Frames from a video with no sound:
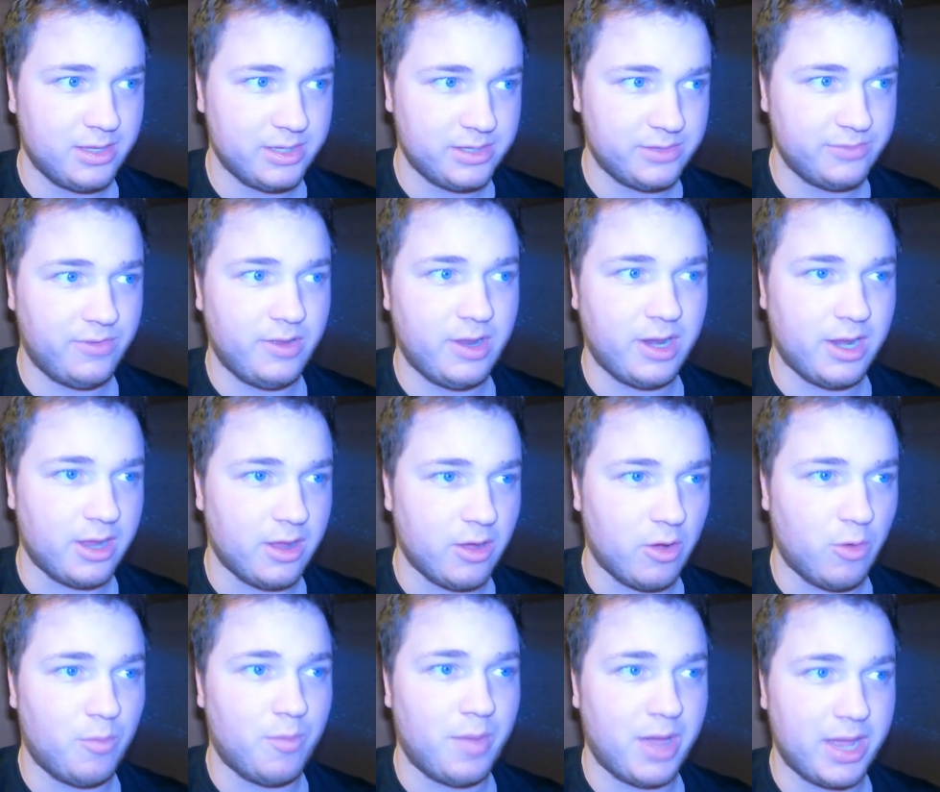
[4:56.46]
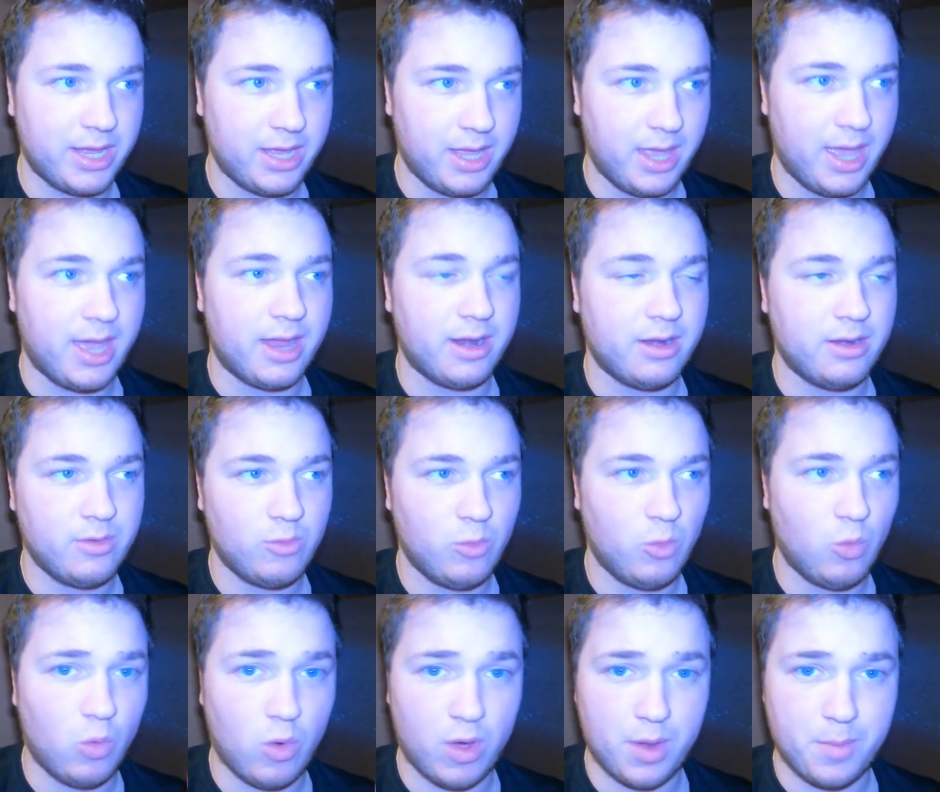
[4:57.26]
this video might get
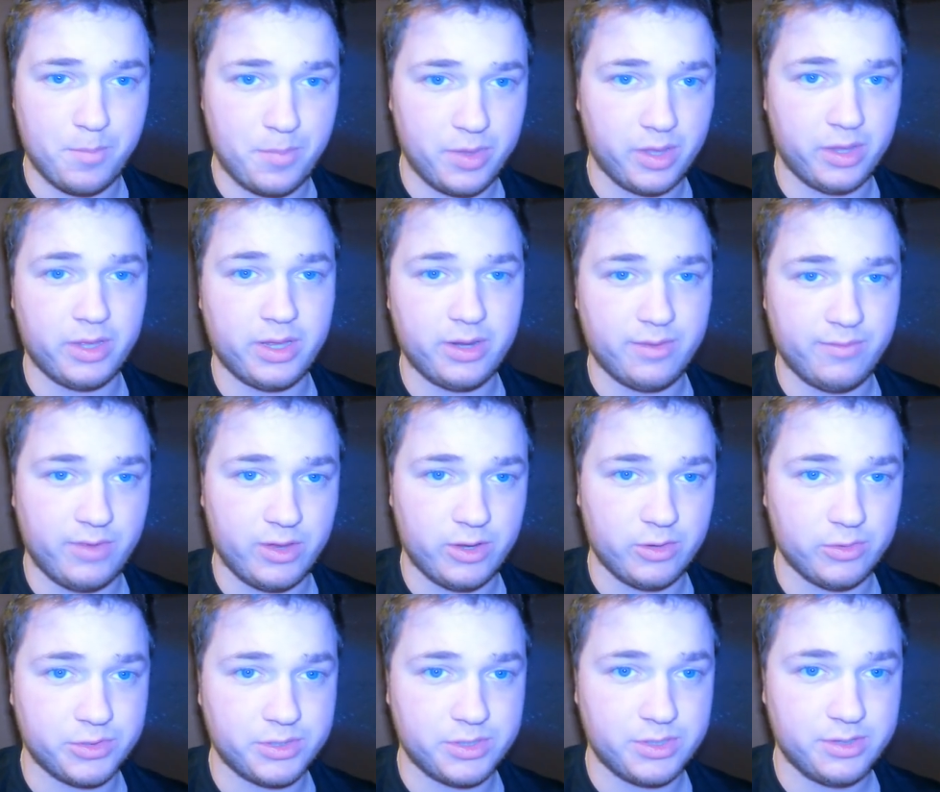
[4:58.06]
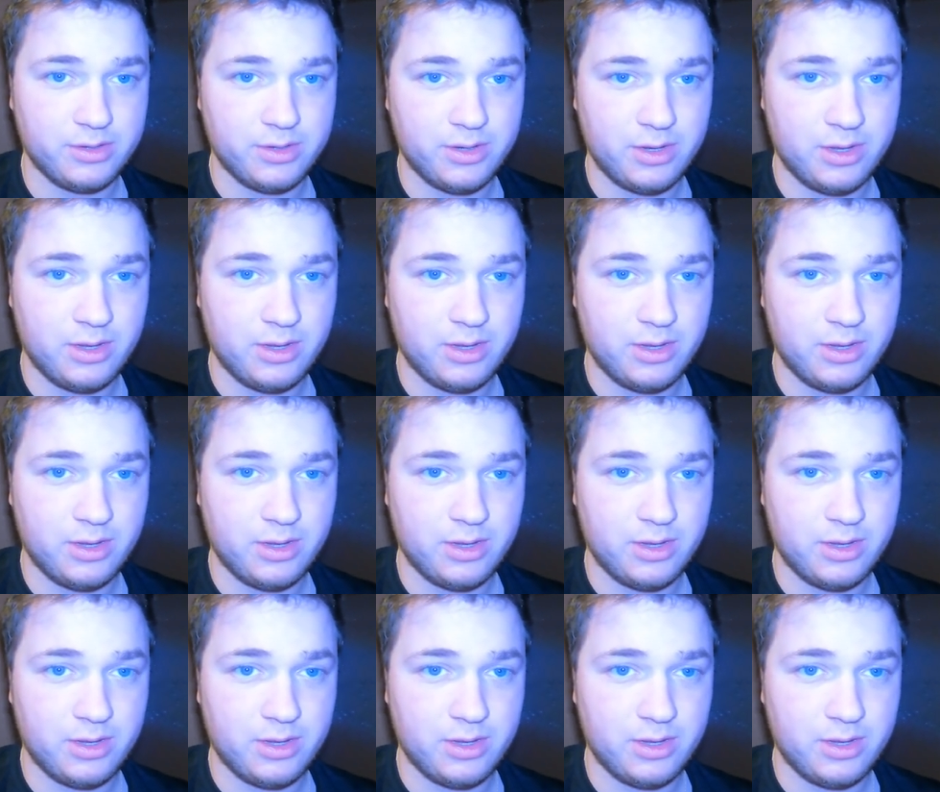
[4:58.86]
1 billion views